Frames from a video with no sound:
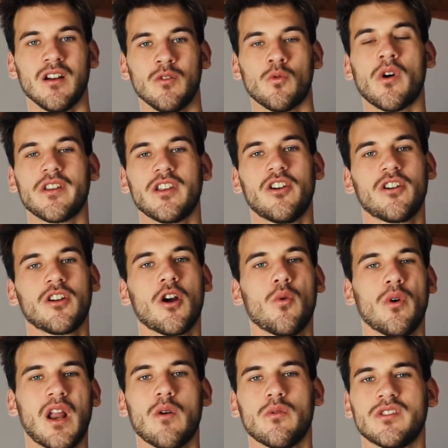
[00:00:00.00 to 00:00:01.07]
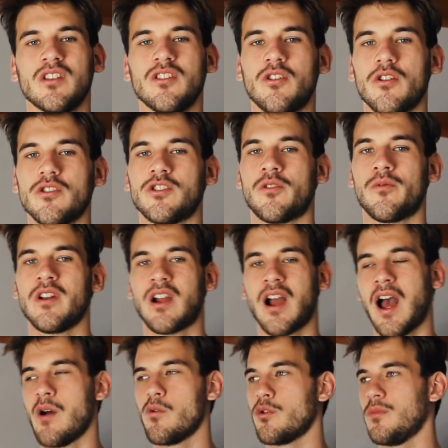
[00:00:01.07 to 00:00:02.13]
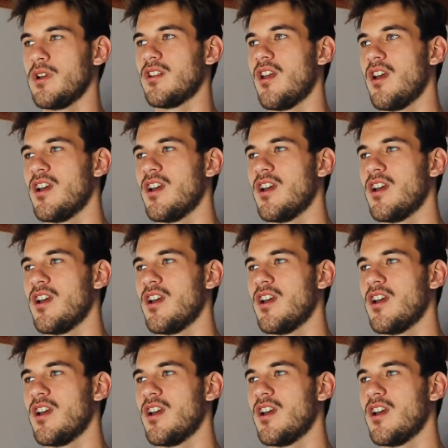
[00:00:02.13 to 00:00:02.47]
1 year ago when I was in Costa Rica. I would meet